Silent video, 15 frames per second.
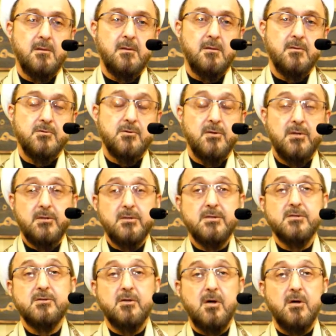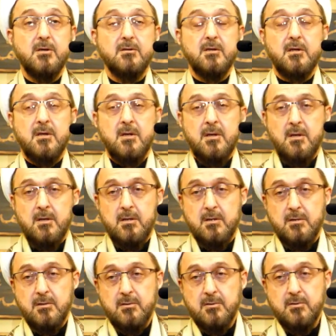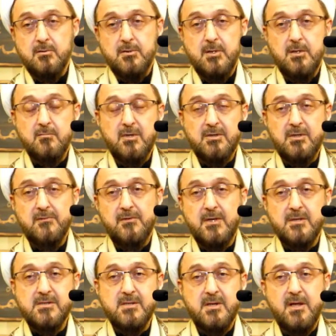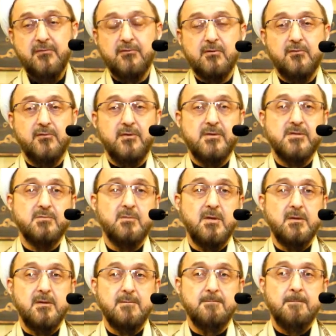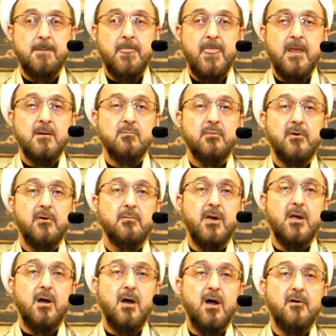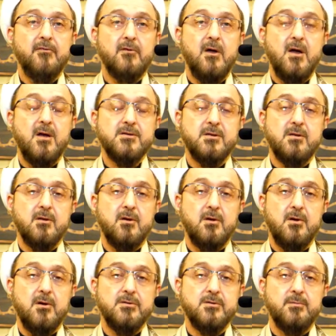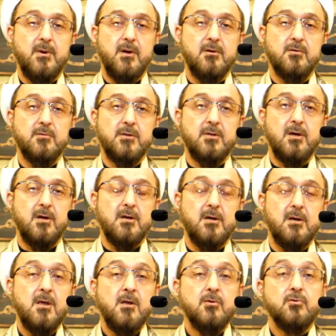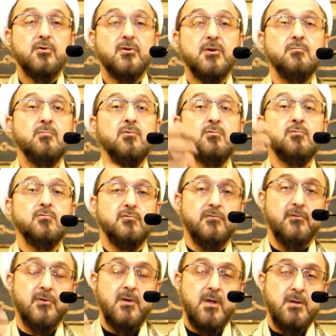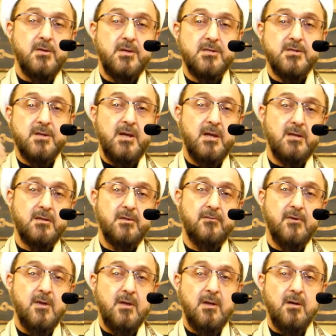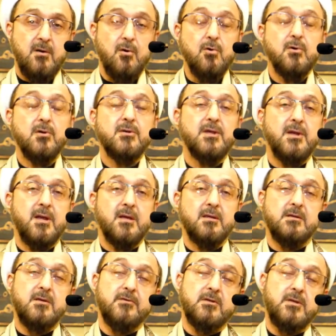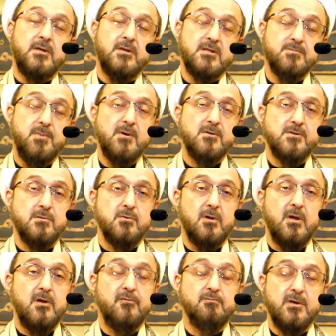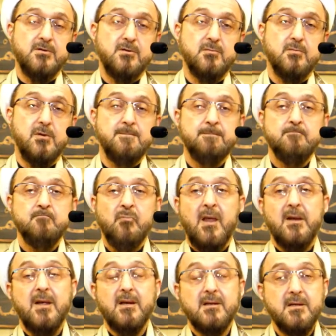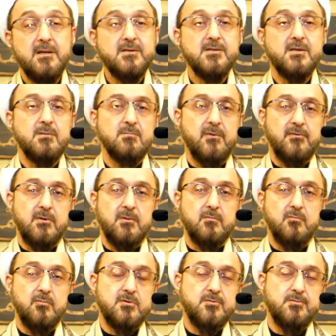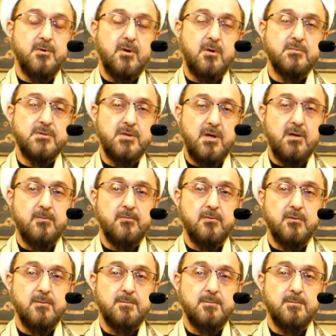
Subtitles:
So let us start during whatever is left of this month by asking Allah subhanahu wa ta'ala to remove these all the negativity is possible, if possible, and at least some of them, which becomes helpful.